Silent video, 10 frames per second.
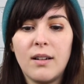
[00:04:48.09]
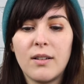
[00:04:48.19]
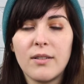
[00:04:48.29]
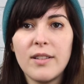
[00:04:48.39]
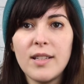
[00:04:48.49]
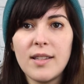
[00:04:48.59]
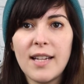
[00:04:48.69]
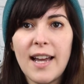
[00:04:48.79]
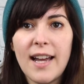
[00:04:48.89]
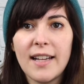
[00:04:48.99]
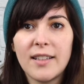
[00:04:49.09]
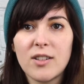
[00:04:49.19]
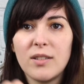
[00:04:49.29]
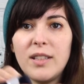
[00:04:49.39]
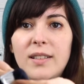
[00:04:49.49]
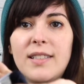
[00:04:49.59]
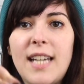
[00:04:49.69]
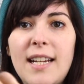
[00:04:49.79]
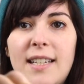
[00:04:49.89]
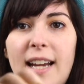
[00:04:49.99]
under this tag, there's a little
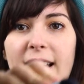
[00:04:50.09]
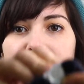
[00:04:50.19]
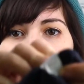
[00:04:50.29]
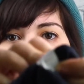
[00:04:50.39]
date tag